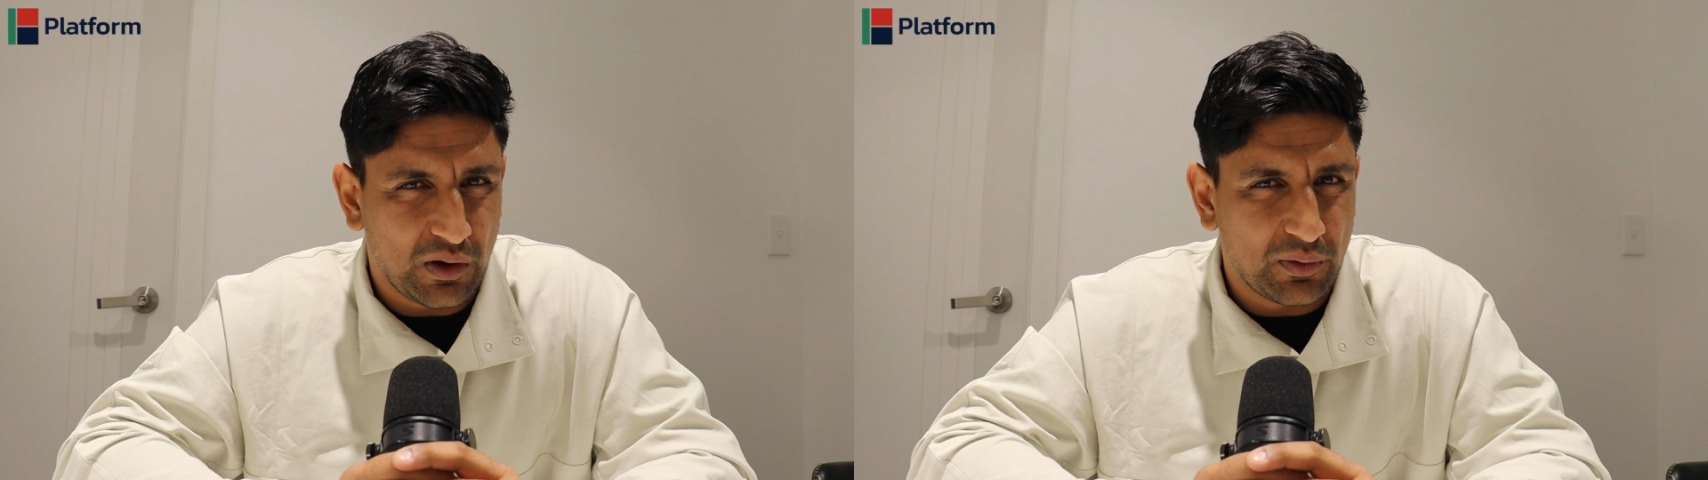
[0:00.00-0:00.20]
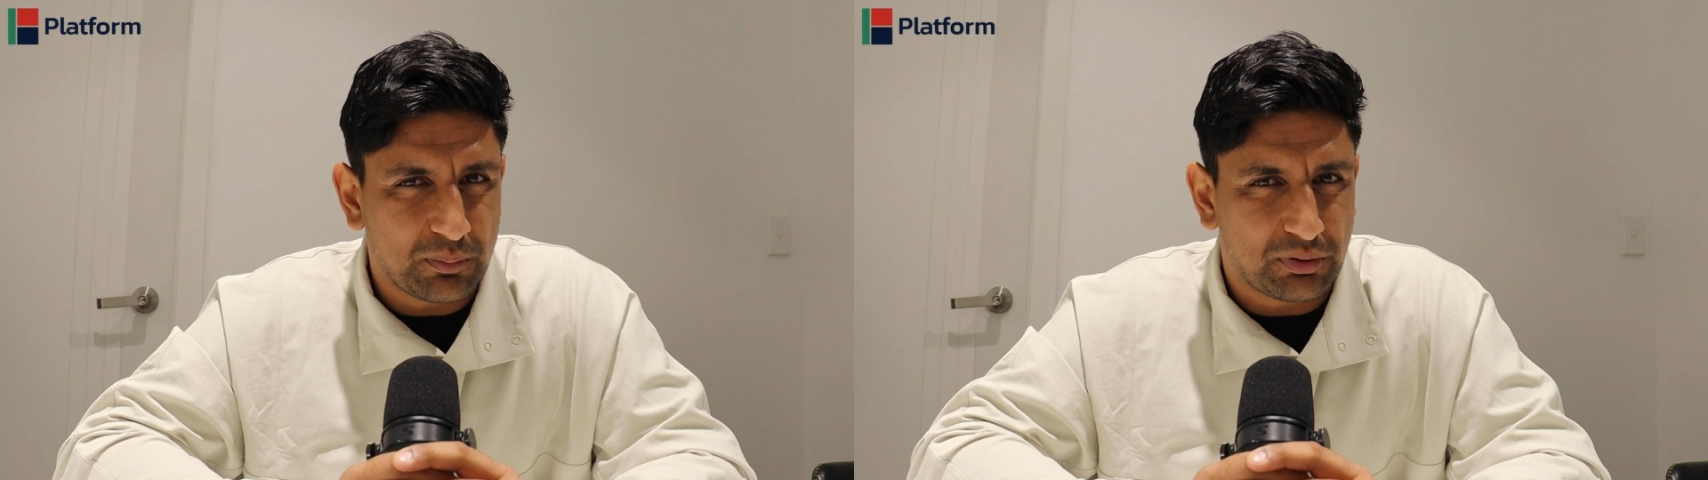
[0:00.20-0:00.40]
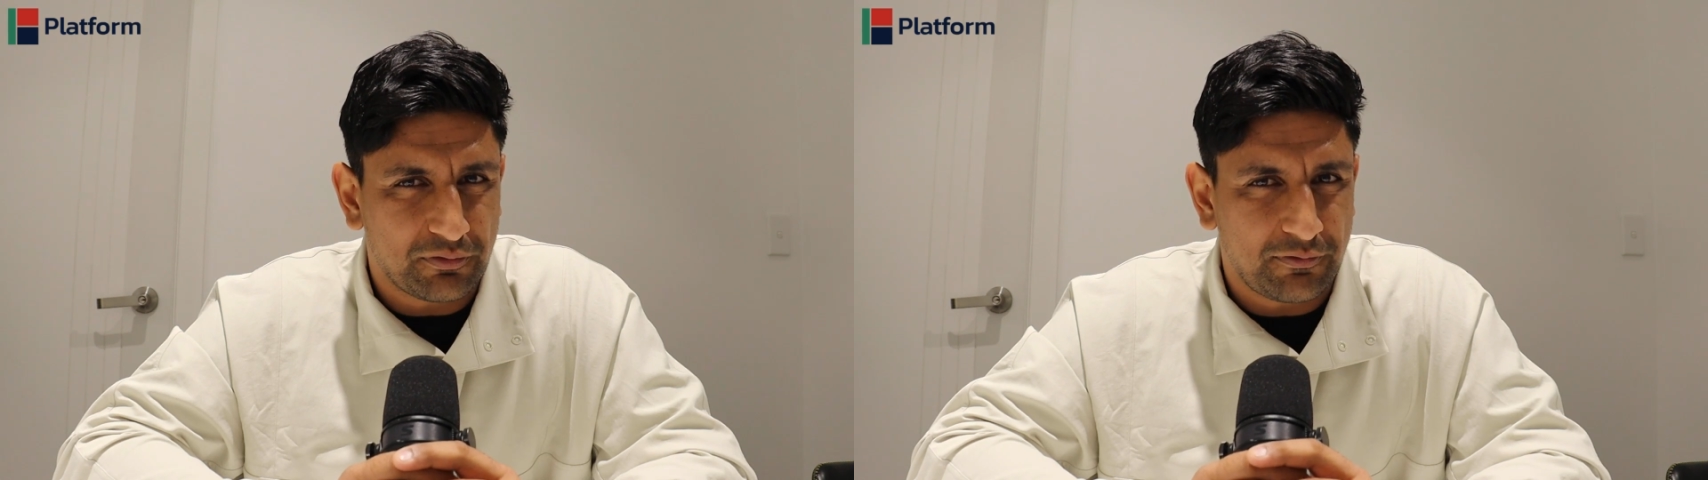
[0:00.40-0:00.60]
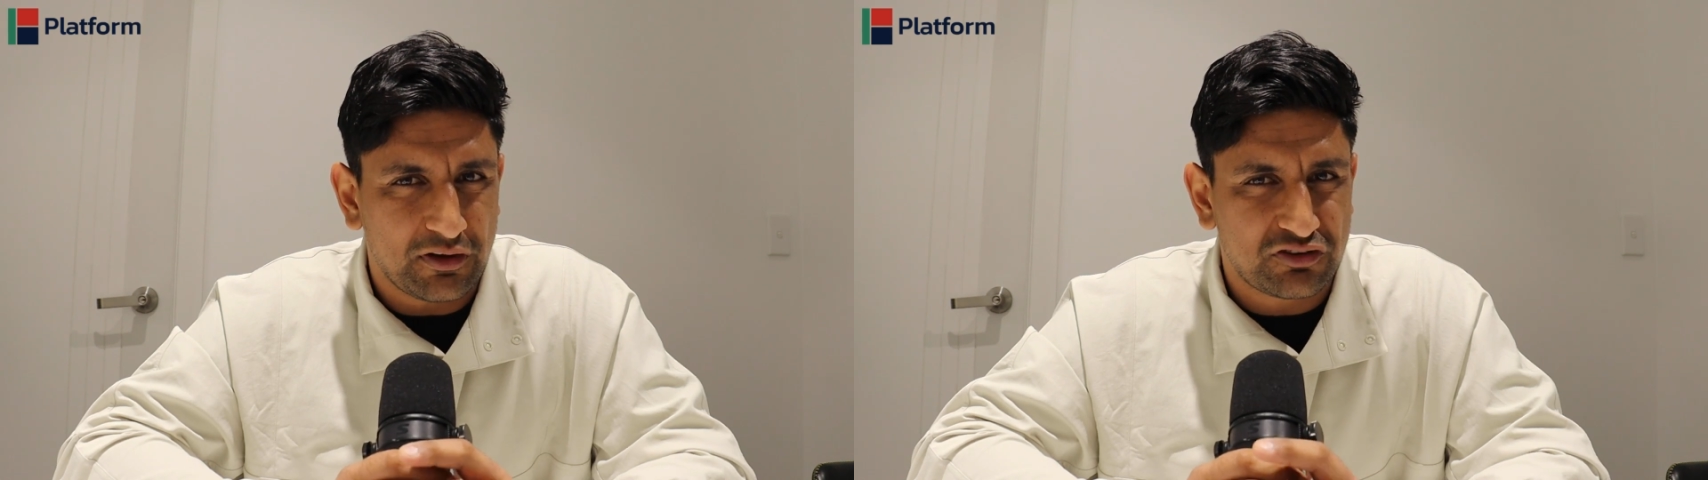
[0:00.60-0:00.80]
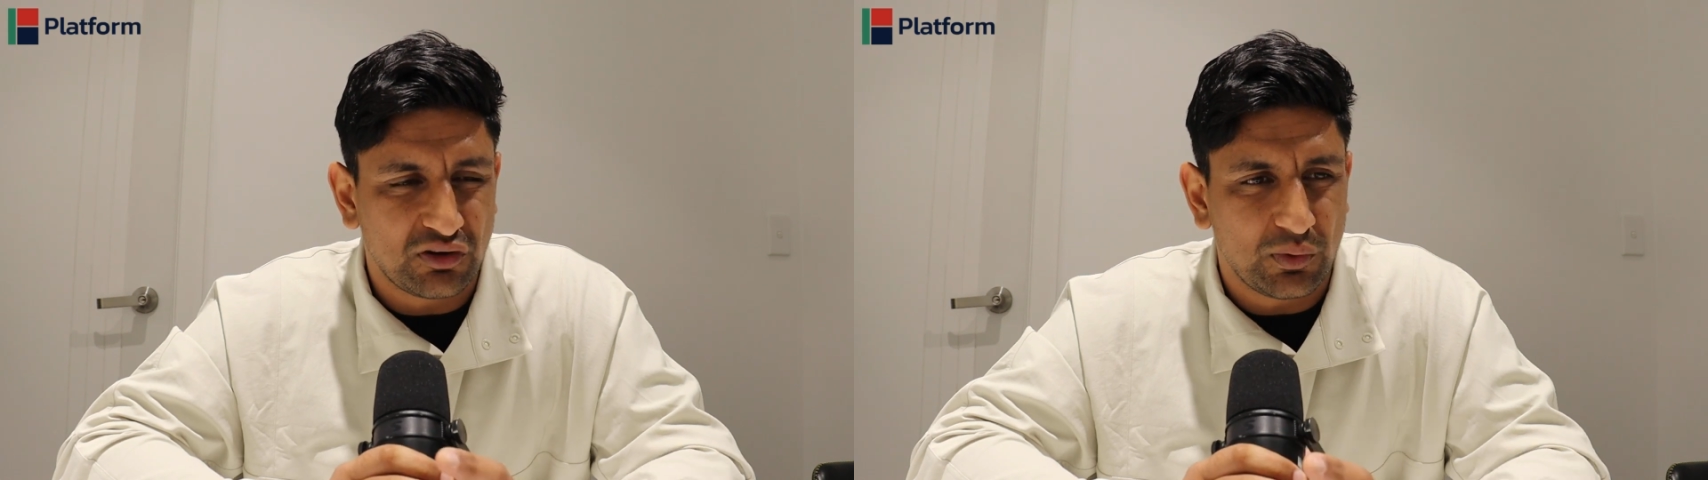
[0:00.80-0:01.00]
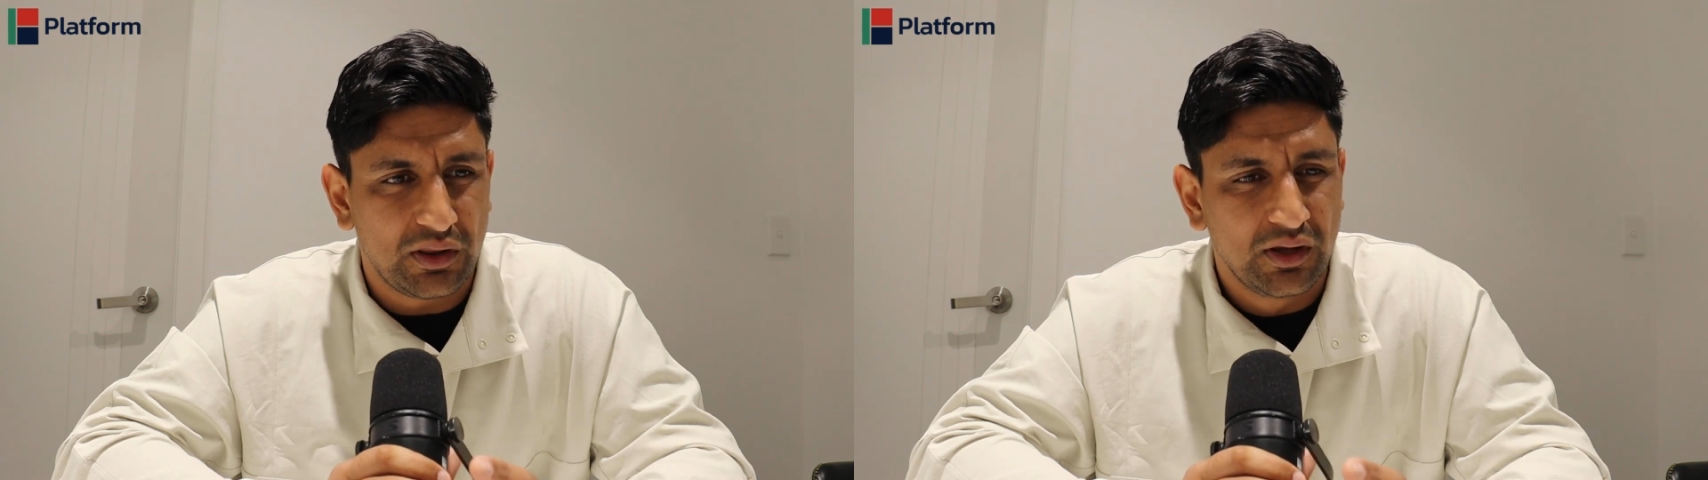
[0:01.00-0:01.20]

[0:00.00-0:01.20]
going professional.